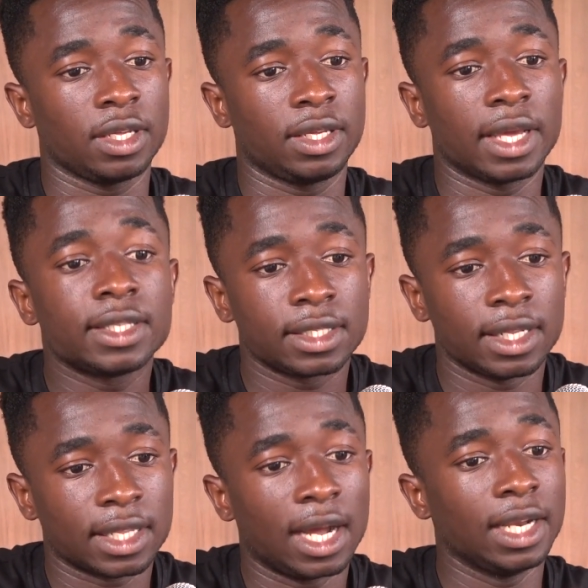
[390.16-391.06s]
get the
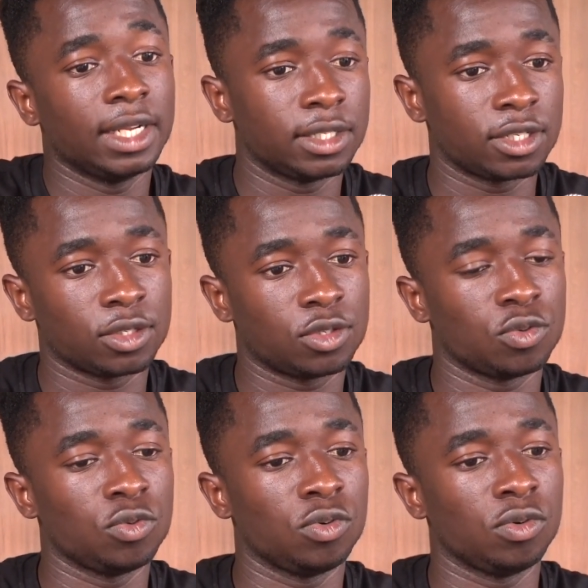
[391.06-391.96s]
talent
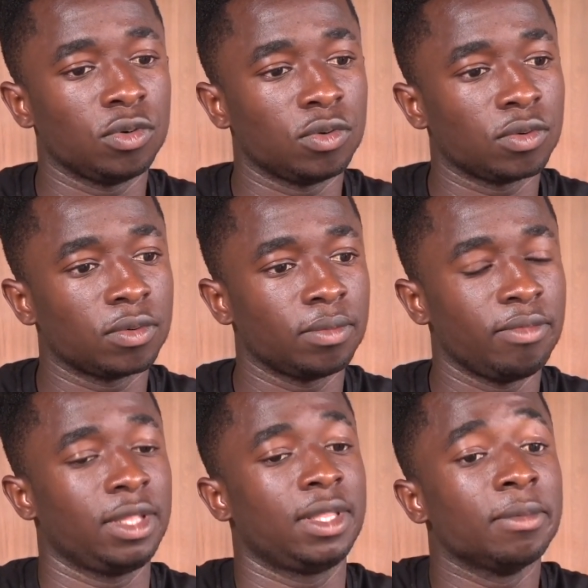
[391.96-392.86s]
to
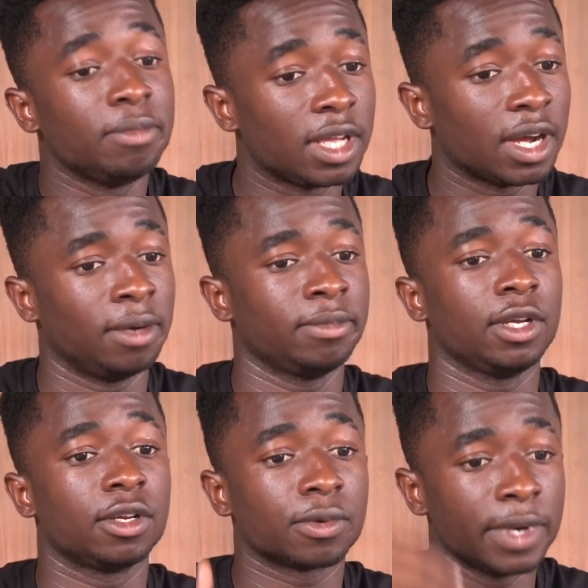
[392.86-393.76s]
make them become the
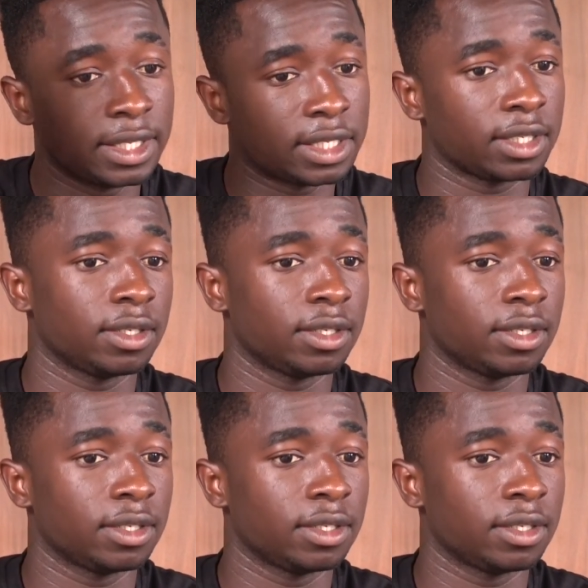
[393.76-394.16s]
great